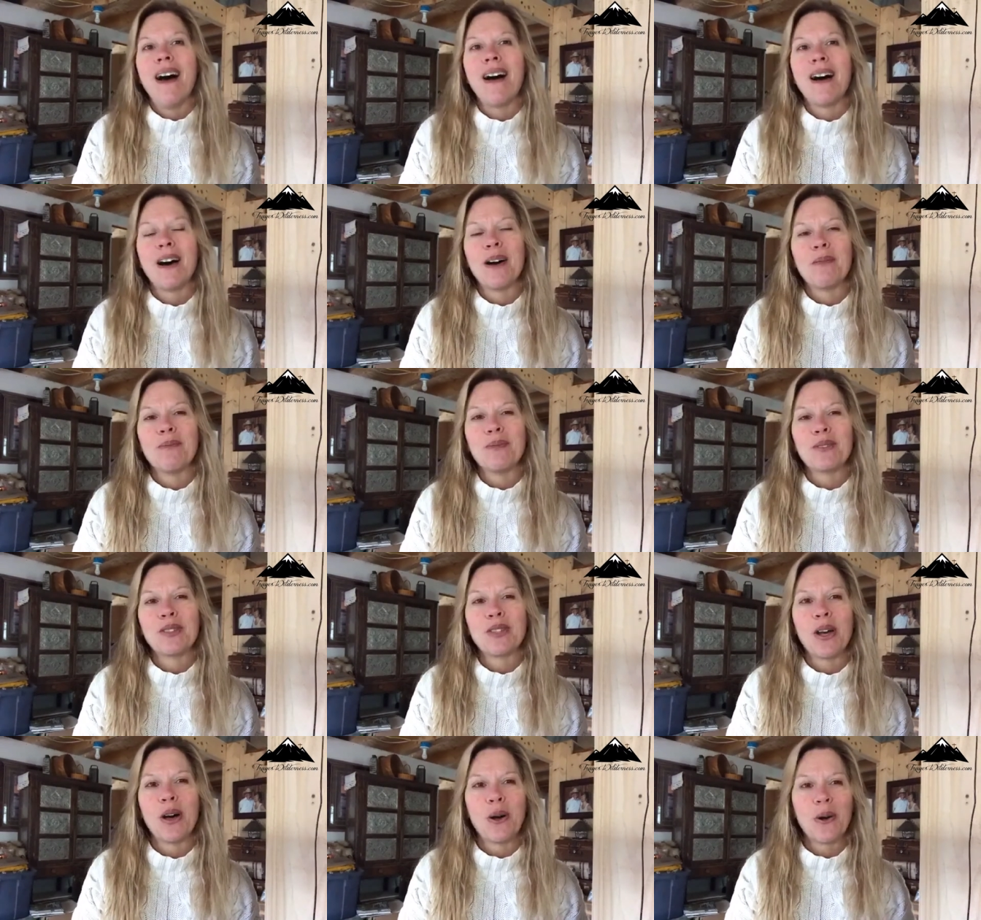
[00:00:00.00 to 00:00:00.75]
Um,
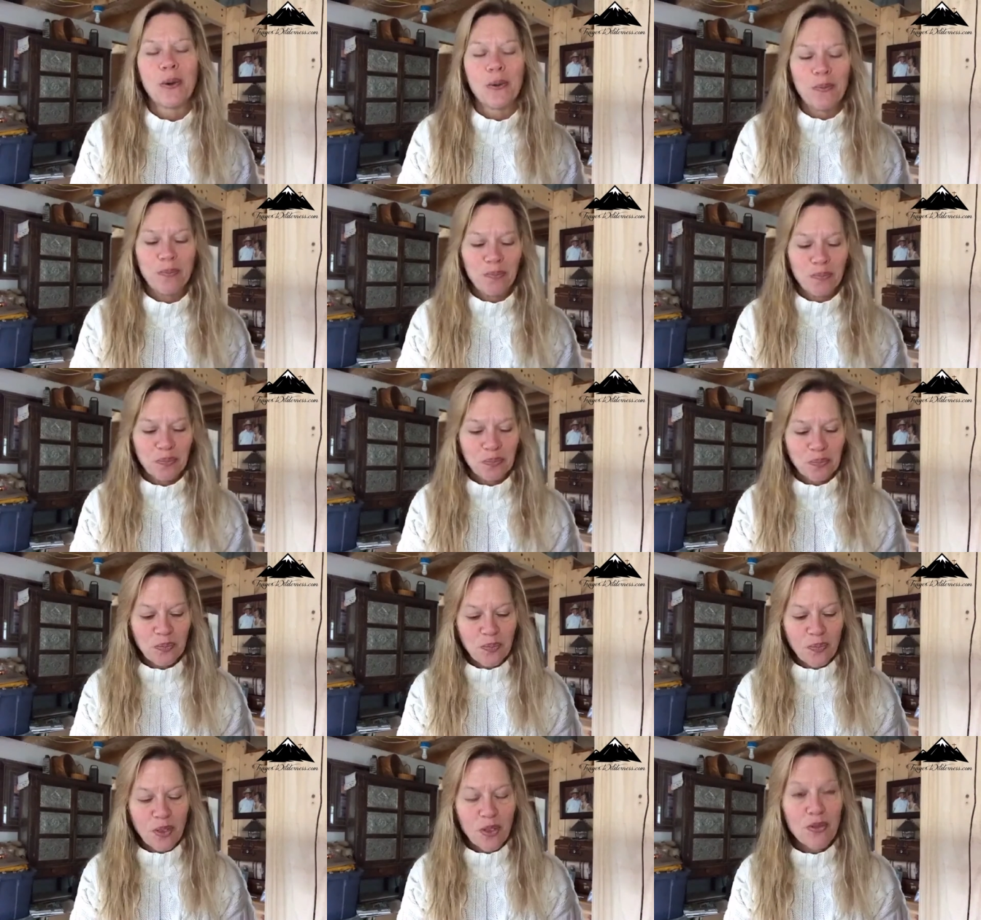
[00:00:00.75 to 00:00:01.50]
so
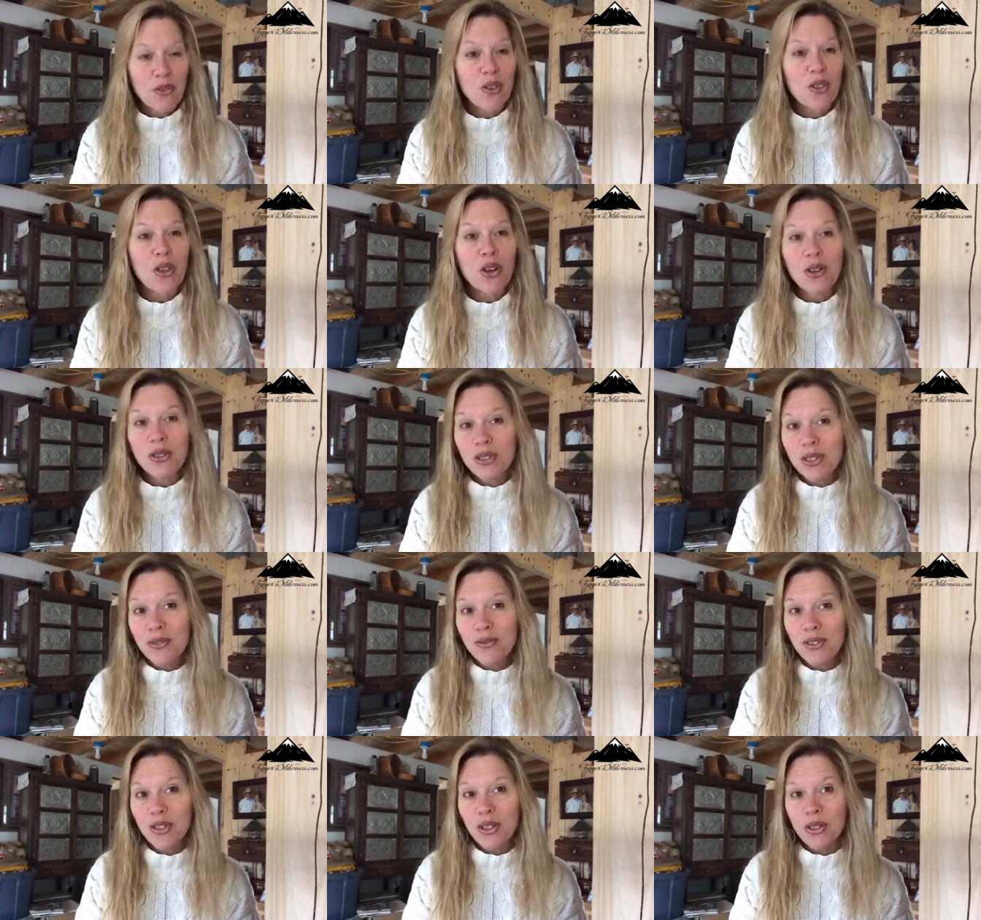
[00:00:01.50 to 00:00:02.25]
for
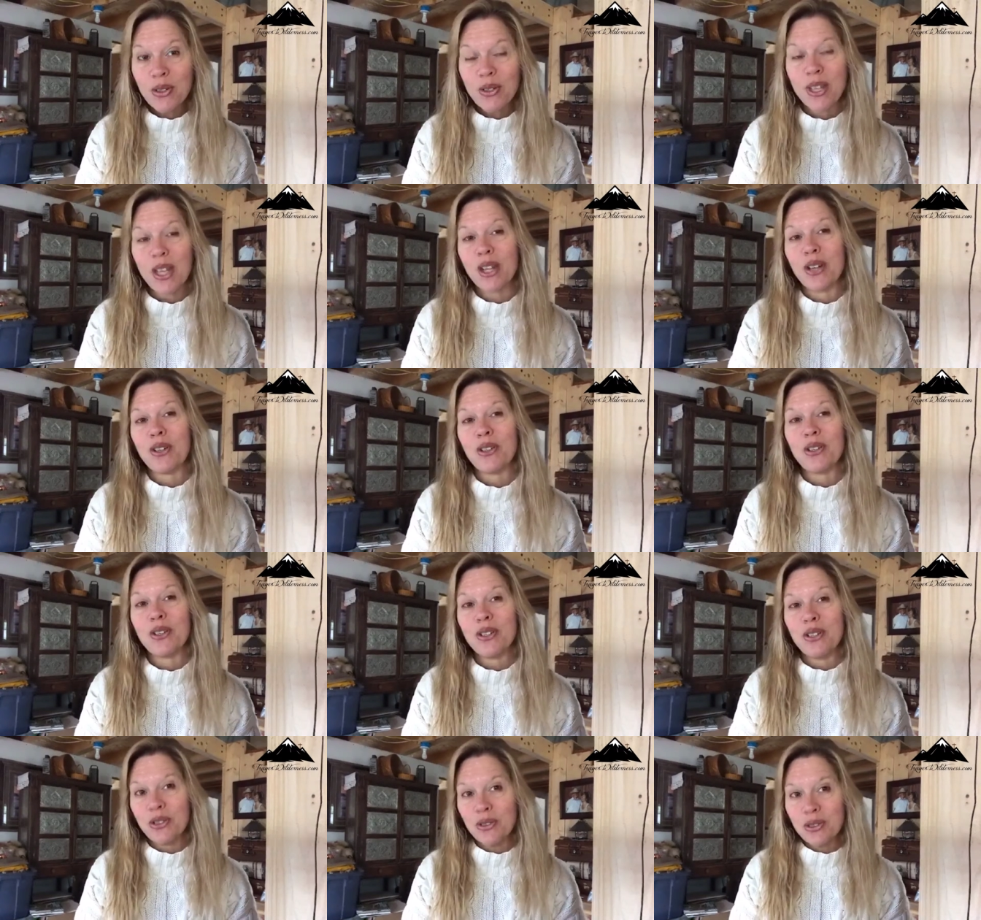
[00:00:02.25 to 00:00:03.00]
those of you that are
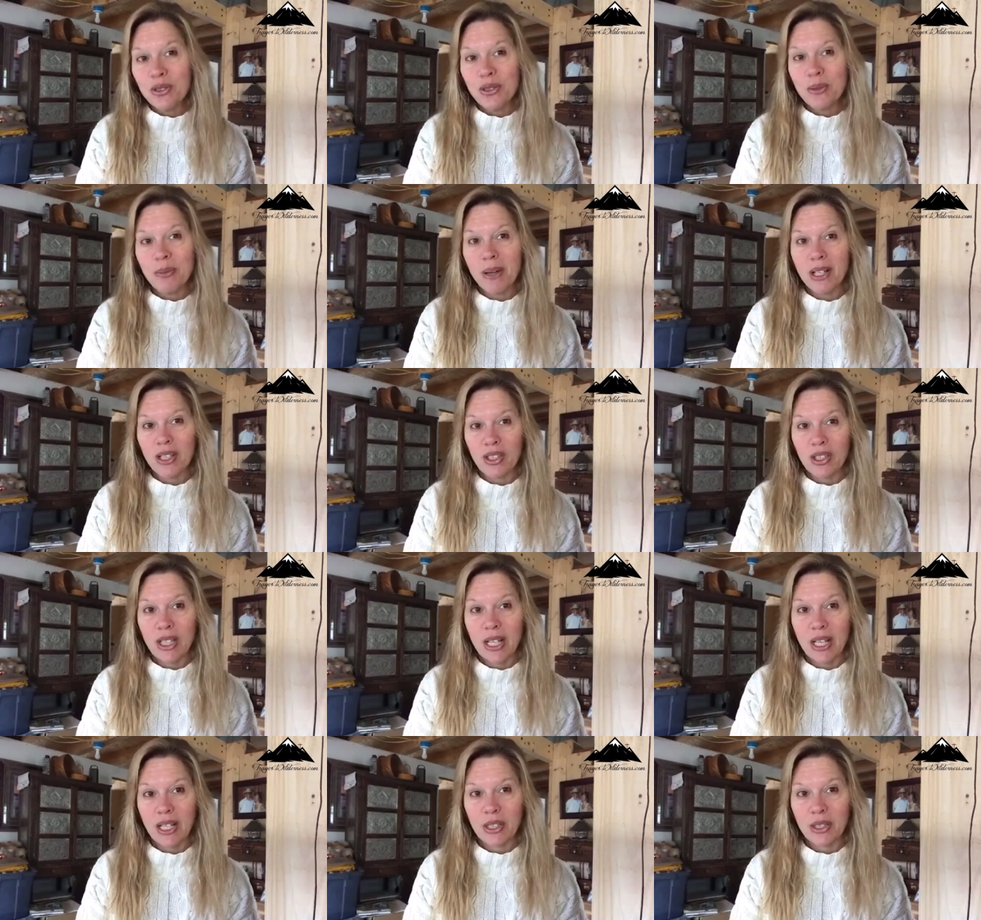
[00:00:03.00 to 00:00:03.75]
new to my
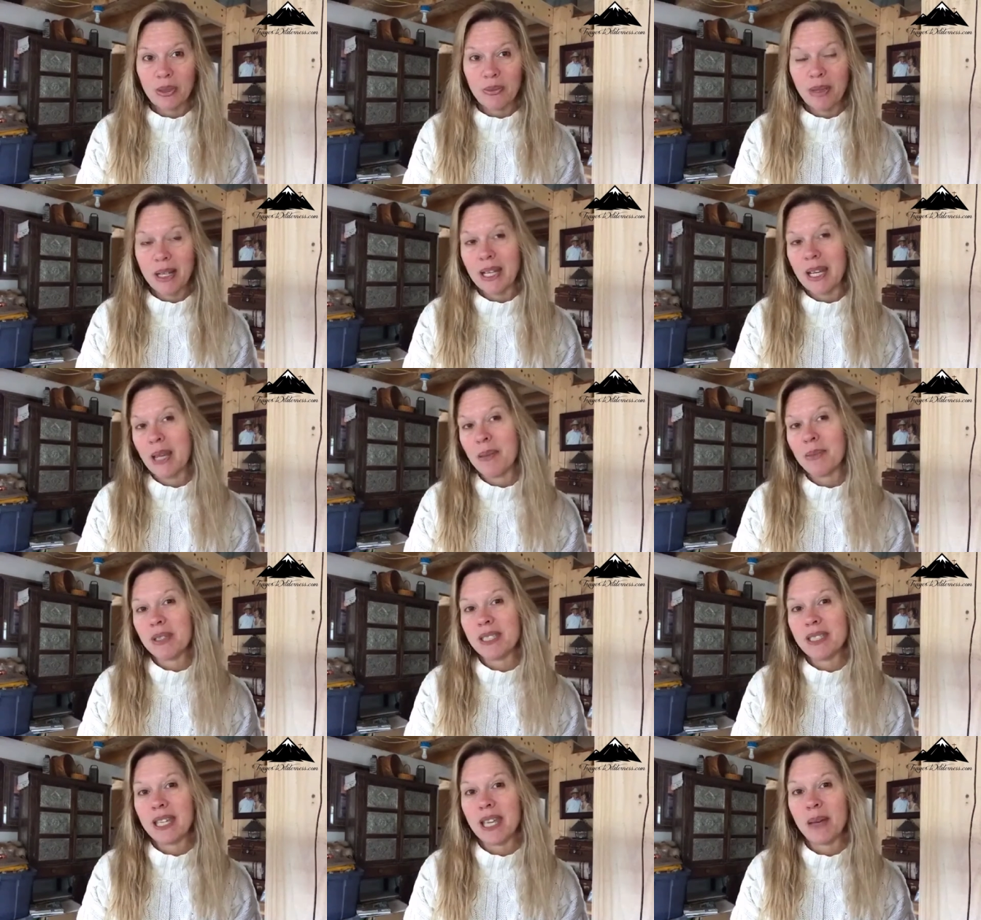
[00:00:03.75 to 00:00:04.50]
channel, my
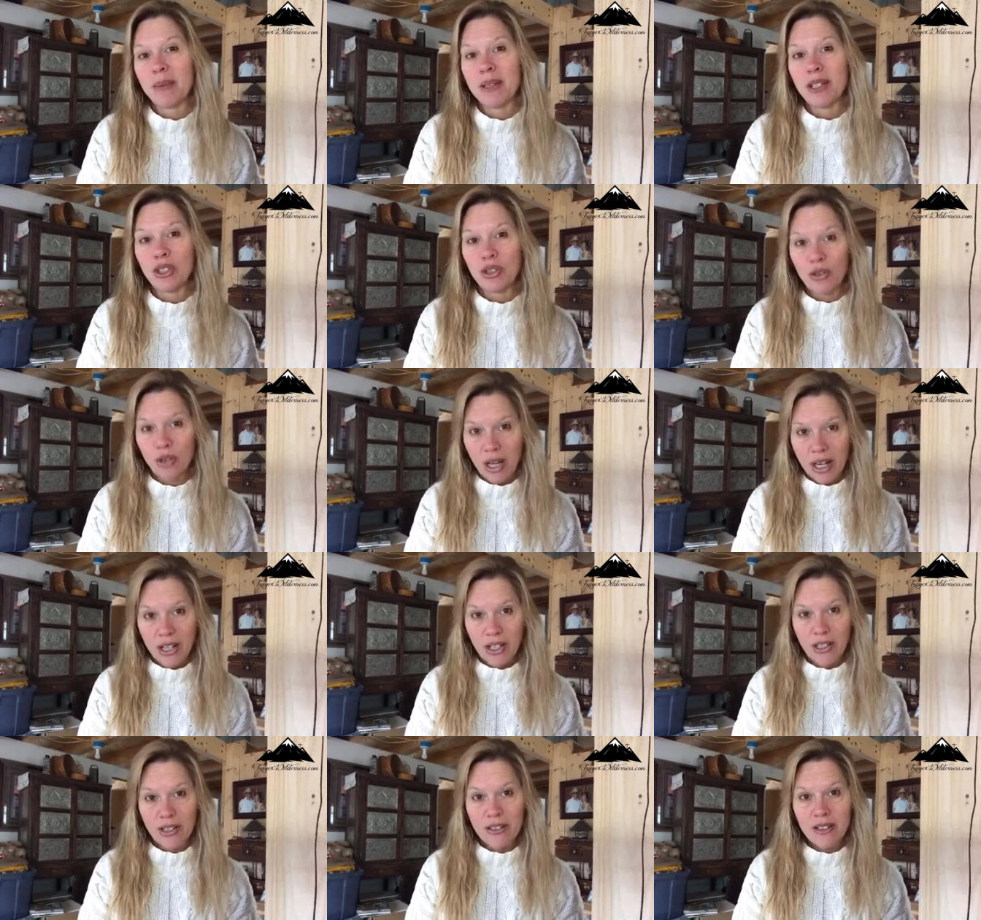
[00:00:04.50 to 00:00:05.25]
name is Tammy
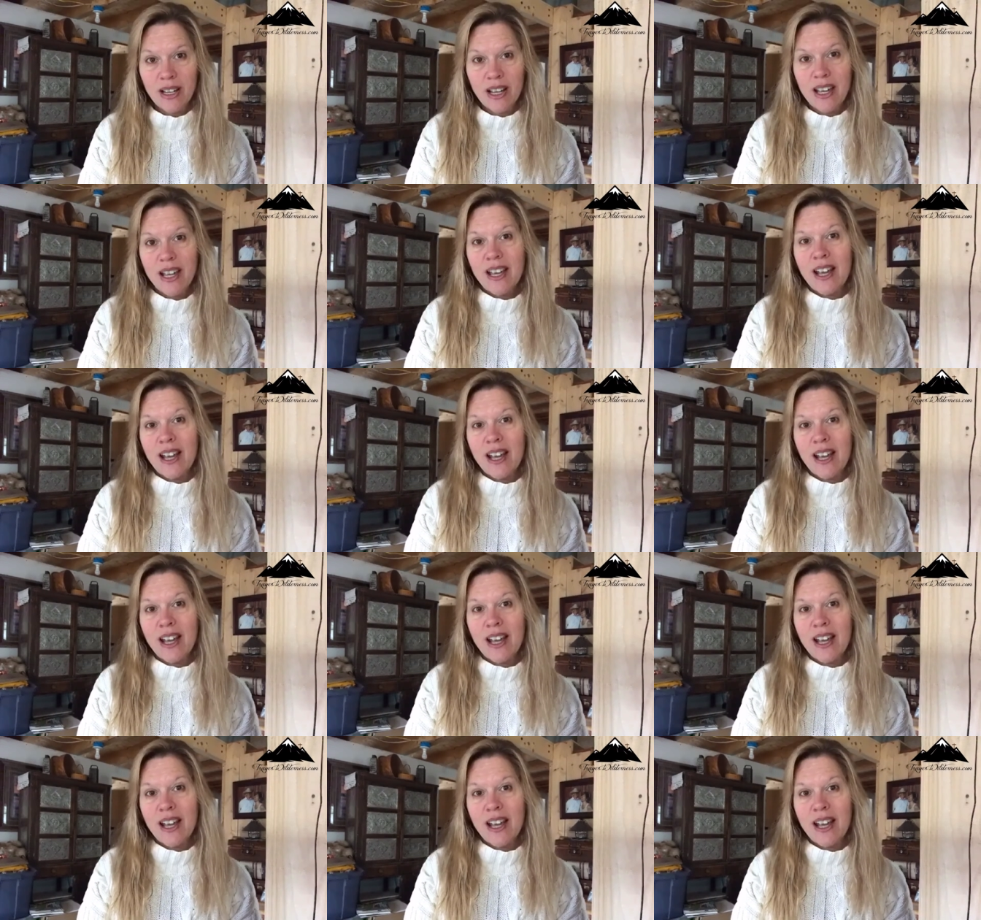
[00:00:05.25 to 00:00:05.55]
Trayer.